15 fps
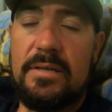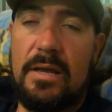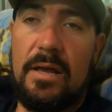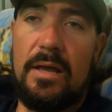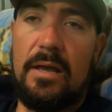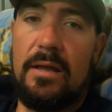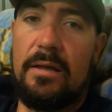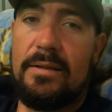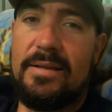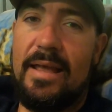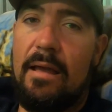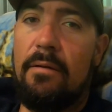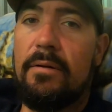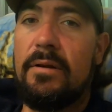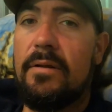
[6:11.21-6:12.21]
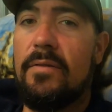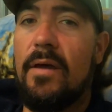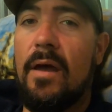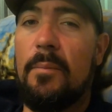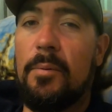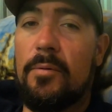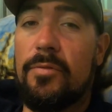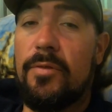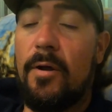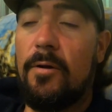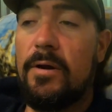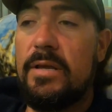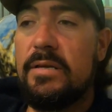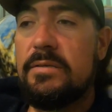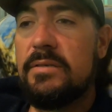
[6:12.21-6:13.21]
down into the upper
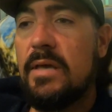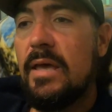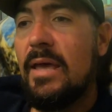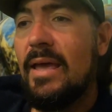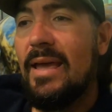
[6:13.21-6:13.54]
30s